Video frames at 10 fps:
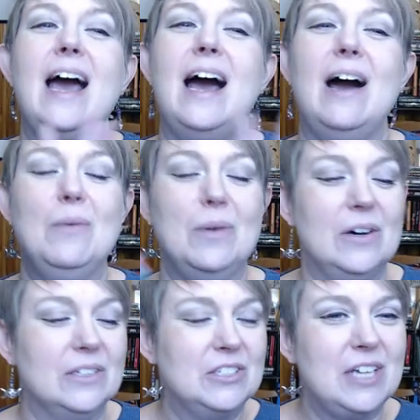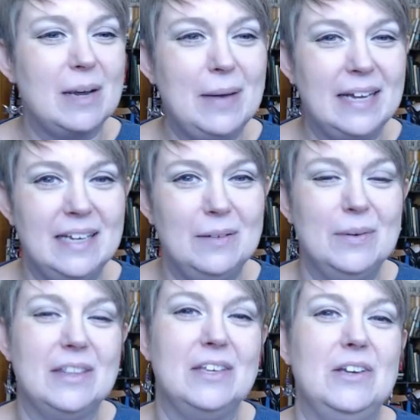I will check back in
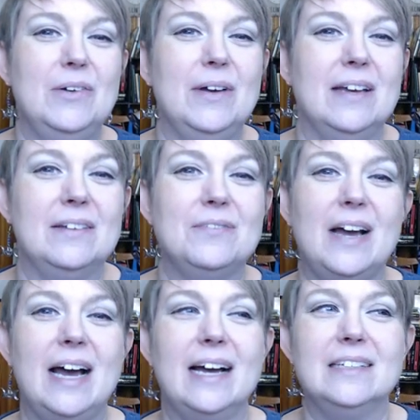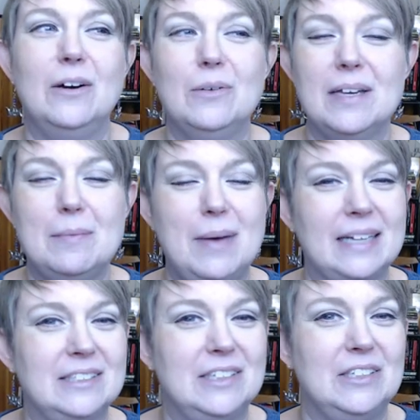with you. If I don't get back
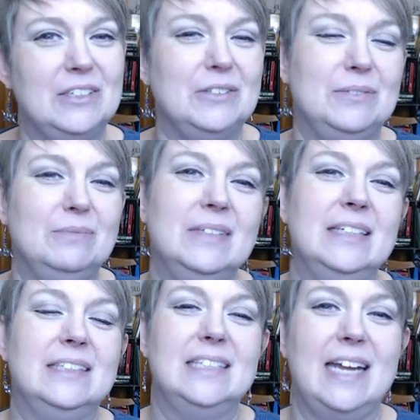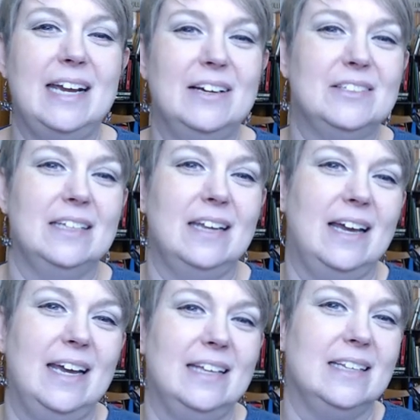to you today or
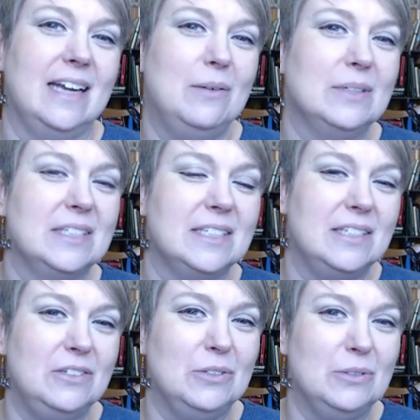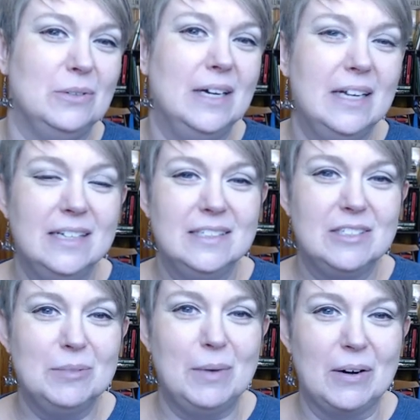tonight, then I will see you
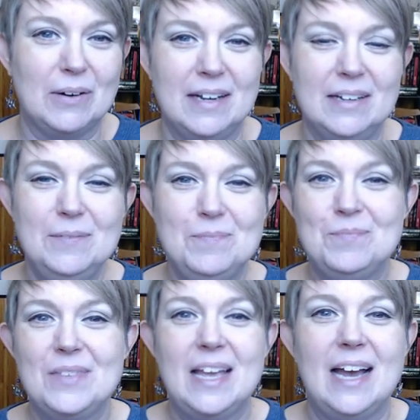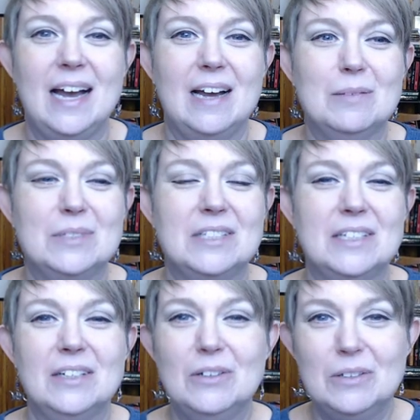tomorrow. I'm
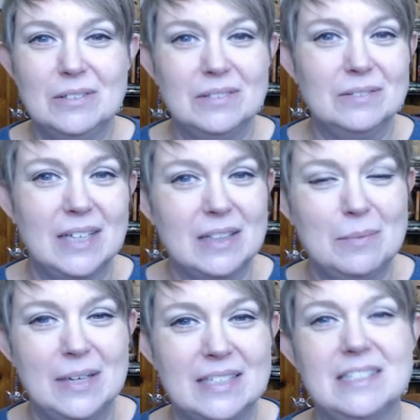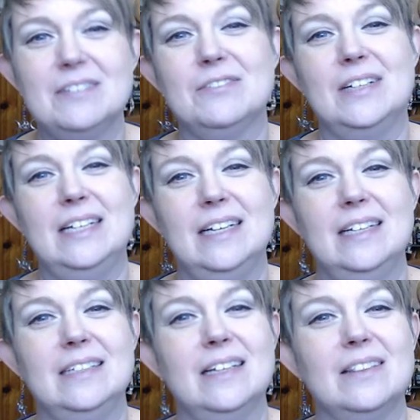still in the midst of reading
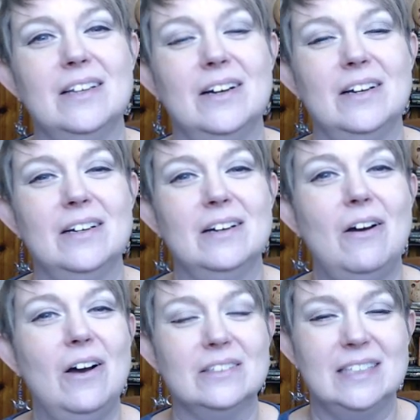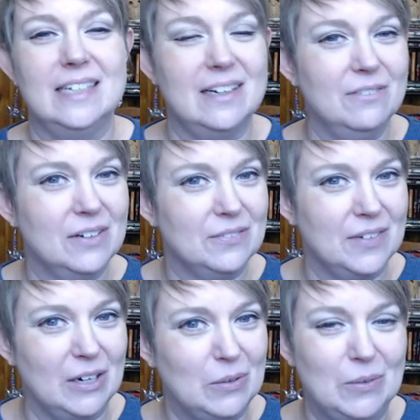The Haunting of
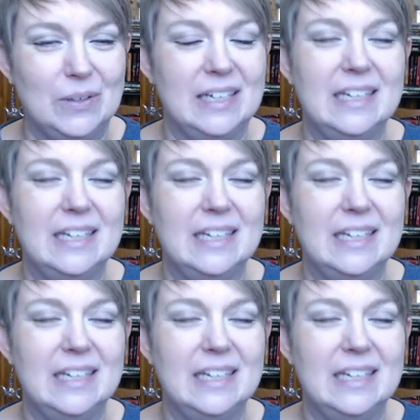Velkwood